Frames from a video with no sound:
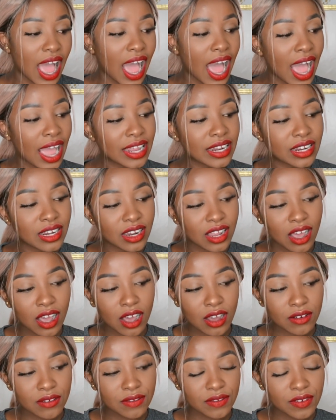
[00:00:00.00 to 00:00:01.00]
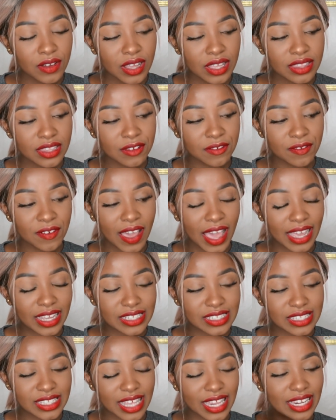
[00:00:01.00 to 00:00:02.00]
I love the
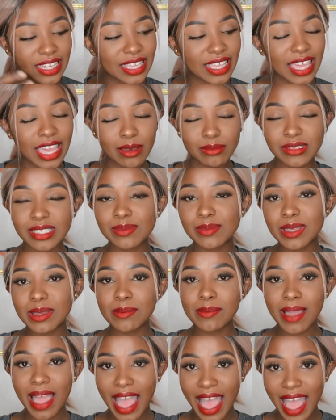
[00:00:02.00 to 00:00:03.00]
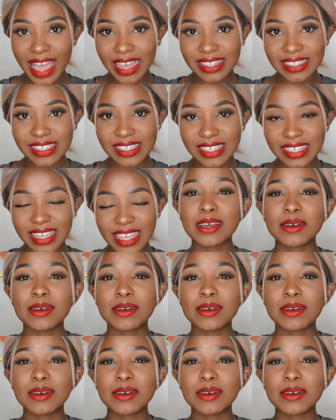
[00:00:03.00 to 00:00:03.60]
fact that it kept me matte,